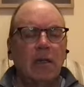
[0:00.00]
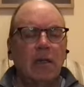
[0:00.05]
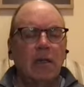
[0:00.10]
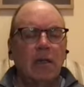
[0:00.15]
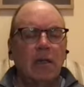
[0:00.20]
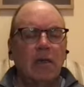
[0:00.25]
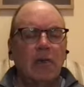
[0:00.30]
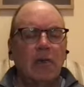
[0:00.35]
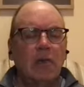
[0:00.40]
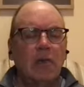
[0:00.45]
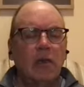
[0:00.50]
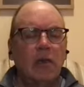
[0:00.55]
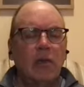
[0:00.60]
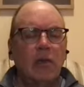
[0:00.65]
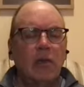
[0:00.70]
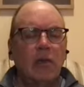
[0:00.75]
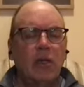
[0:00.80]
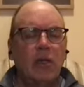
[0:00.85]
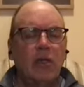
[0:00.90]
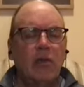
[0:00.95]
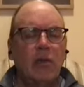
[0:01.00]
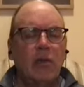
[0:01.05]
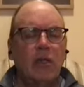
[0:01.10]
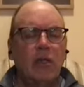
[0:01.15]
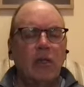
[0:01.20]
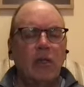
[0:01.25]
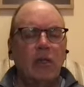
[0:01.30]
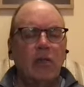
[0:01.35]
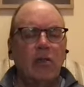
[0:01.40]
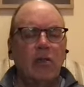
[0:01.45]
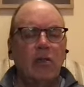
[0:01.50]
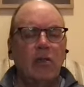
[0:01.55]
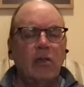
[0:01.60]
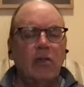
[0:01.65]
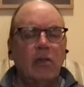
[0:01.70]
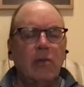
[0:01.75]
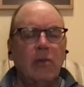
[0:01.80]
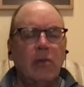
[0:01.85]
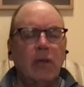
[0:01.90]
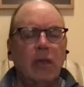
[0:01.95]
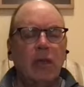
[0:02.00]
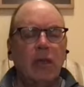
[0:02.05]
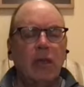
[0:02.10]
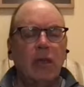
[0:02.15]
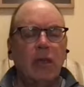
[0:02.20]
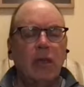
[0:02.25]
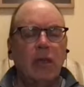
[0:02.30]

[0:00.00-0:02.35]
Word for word: It's one of the ways we can use the breath,